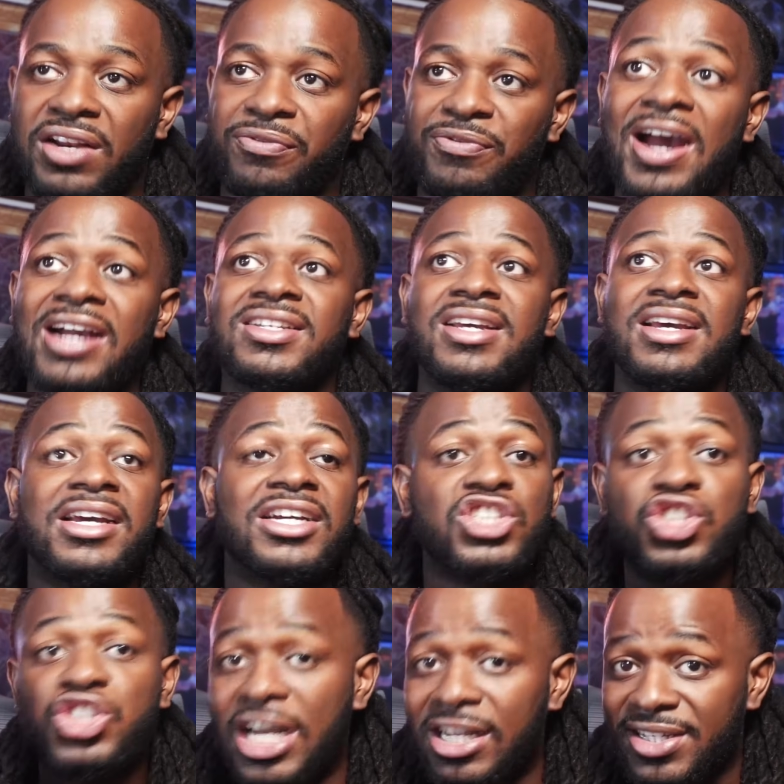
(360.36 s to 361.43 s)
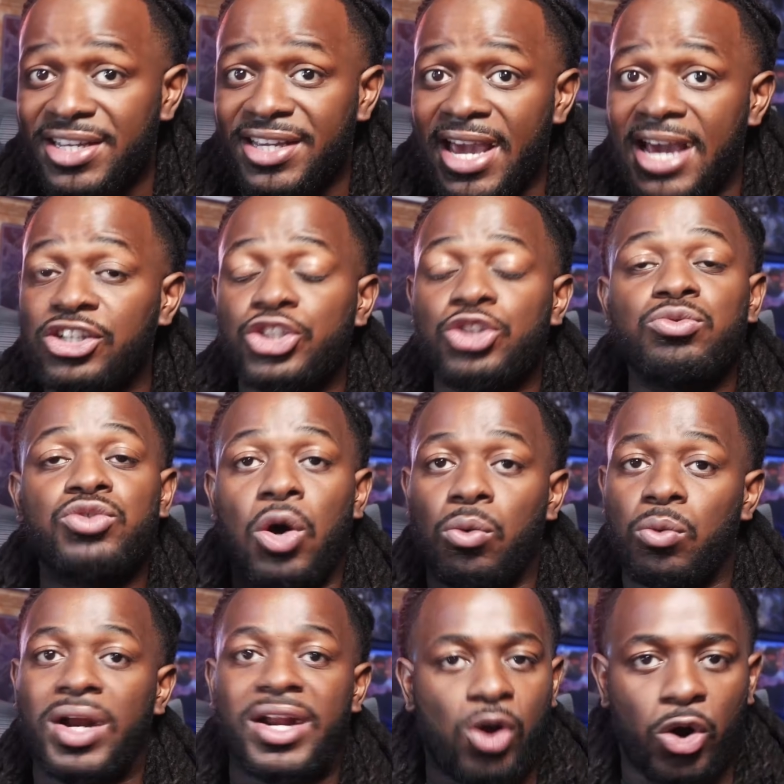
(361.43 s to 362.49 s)
effect, just in case you don't
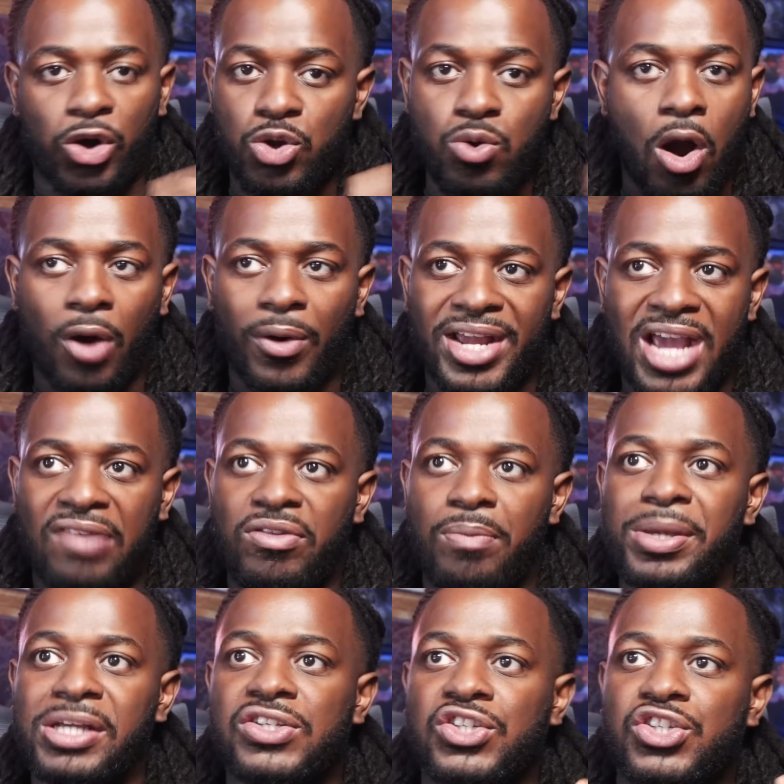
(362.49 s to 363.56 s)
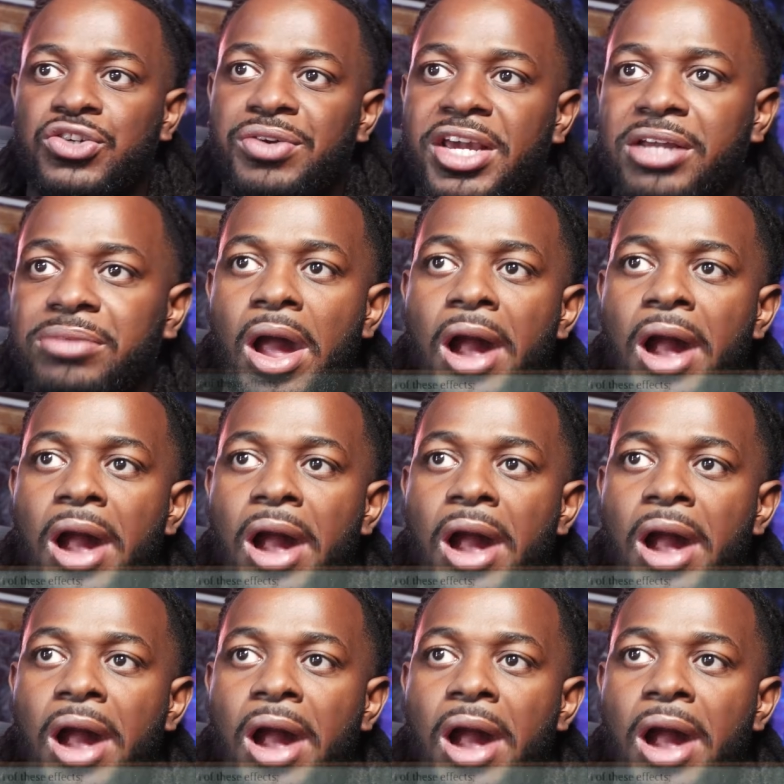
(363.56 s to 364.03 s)
want it or you already have the pieces you need.